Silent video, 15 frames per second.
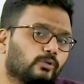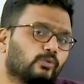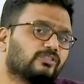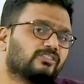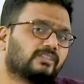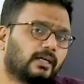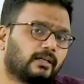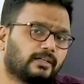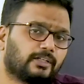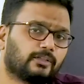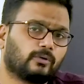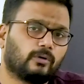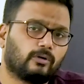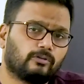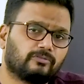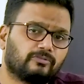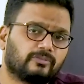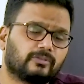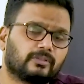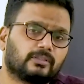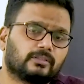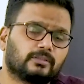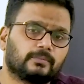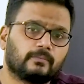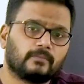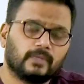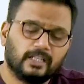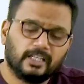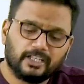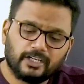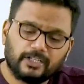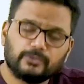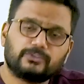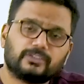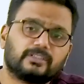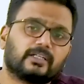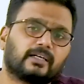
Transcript: goals target of reducing